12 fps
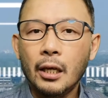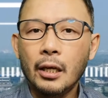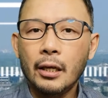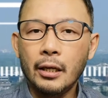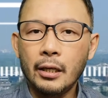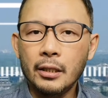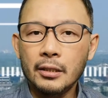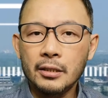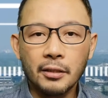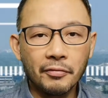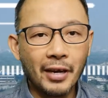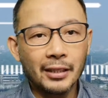is the
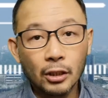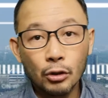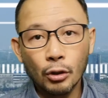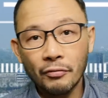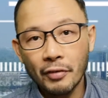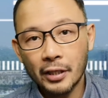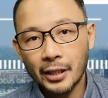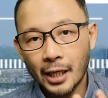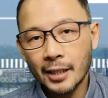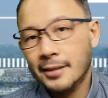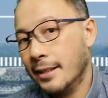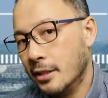fact that you're very
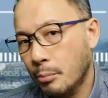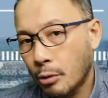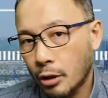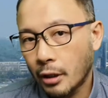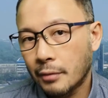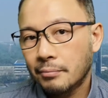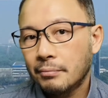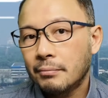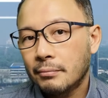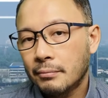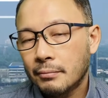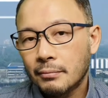accessible.
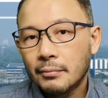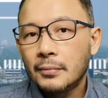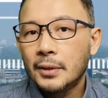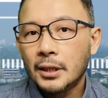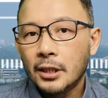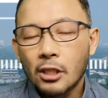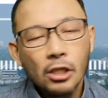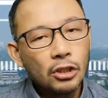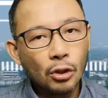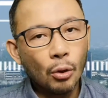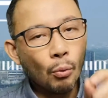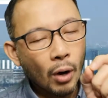
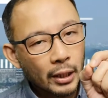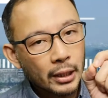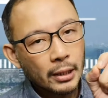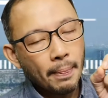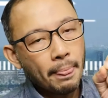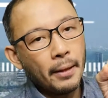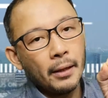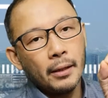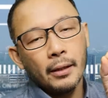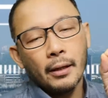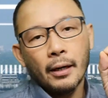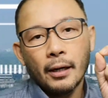So one
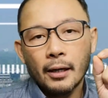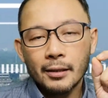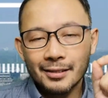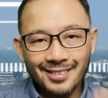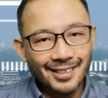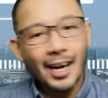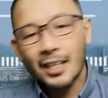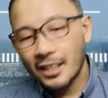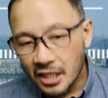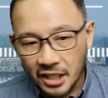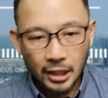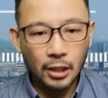
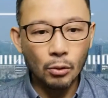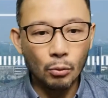strategy